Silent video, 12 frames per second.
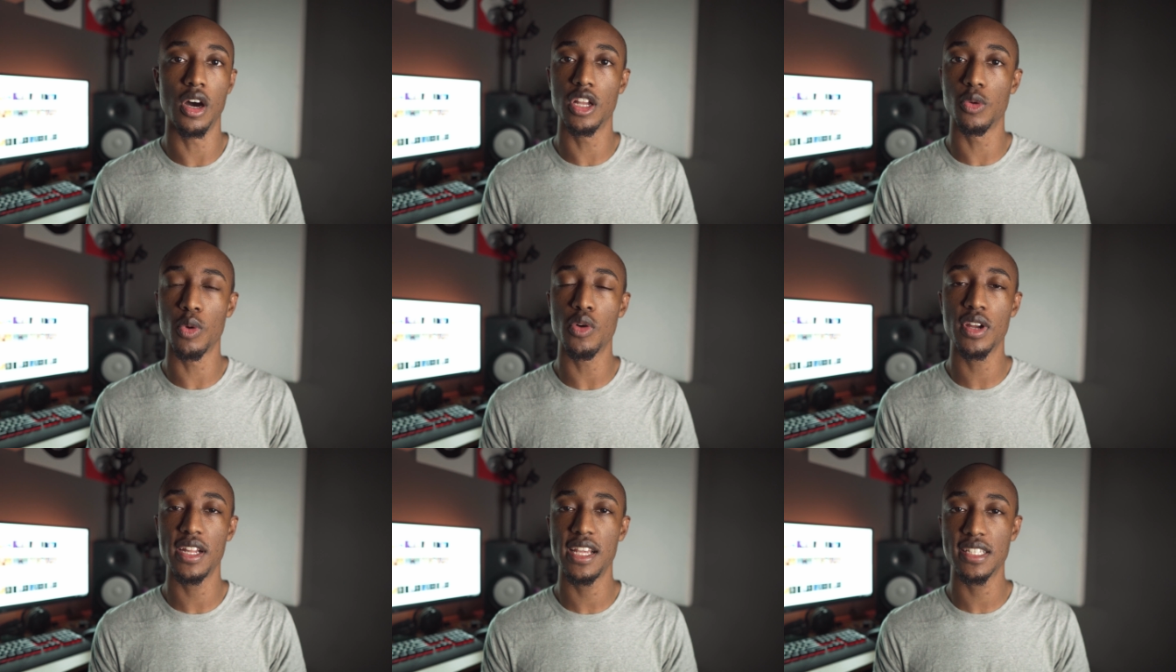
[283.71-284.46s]
On the
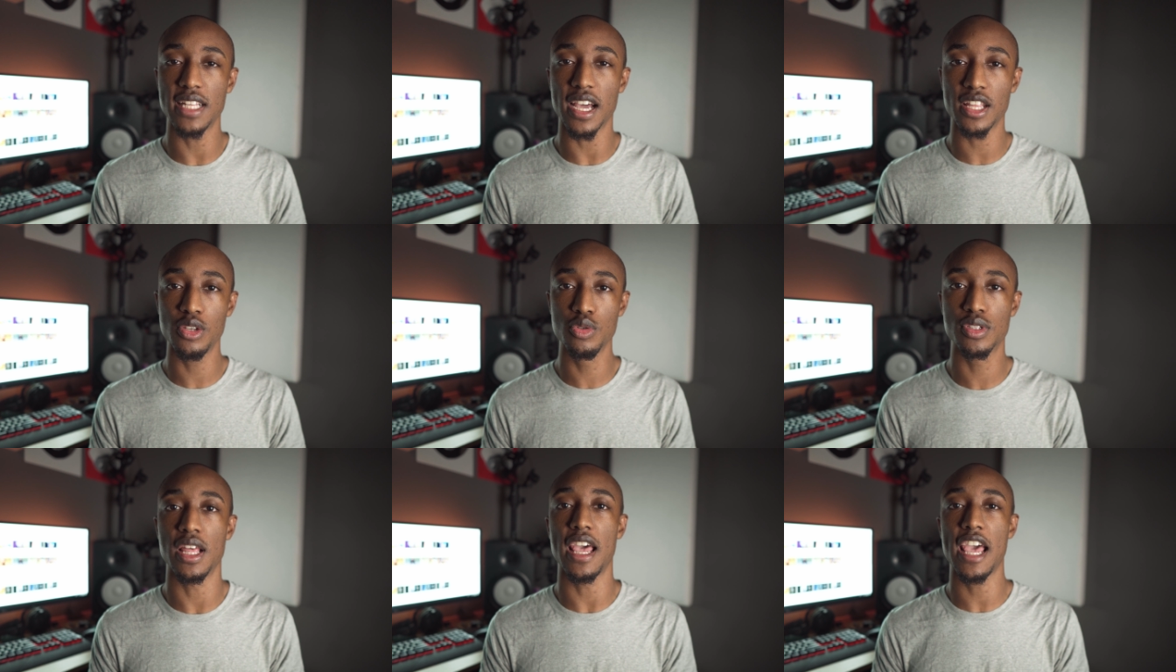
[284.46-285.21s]
Ronin S, I can
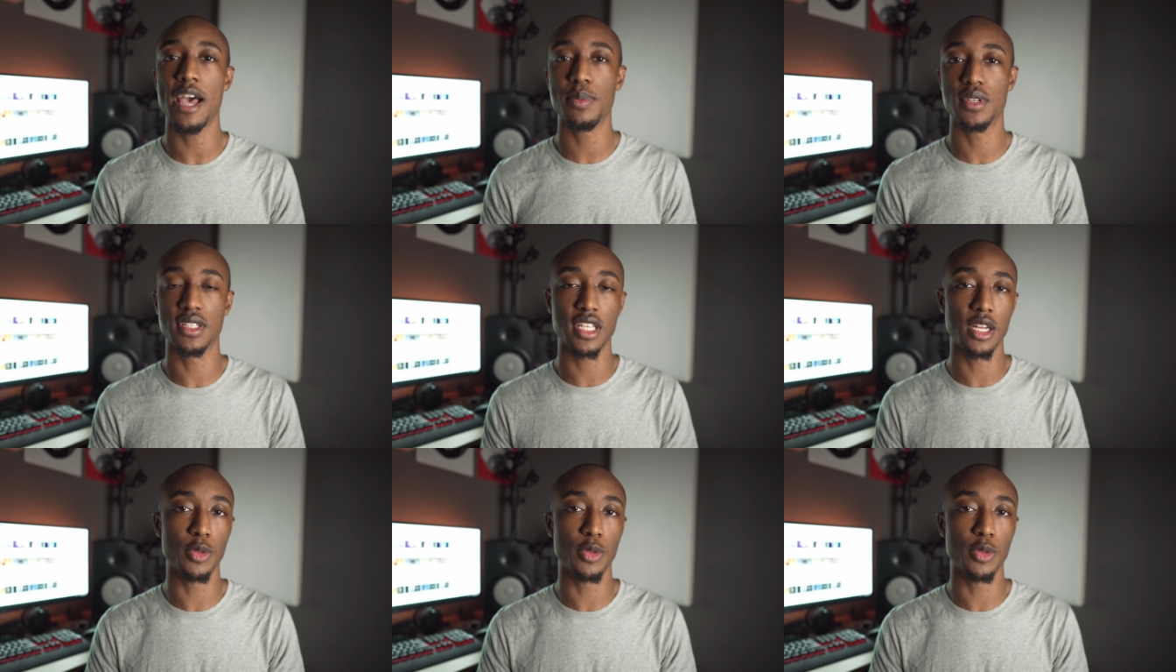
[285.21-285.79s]
use the app to set